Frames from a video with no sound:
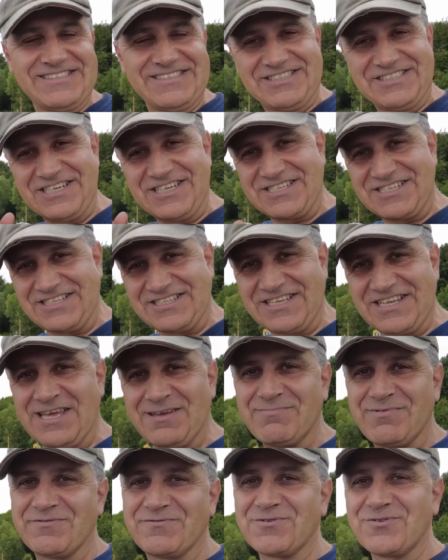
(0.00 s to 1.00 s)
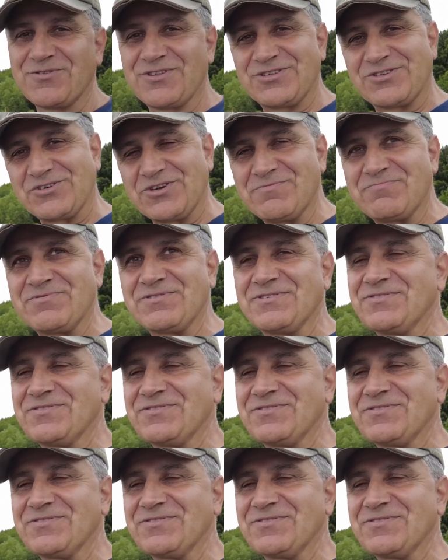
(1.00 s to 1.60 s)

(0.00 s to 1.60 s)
just the day before the trip,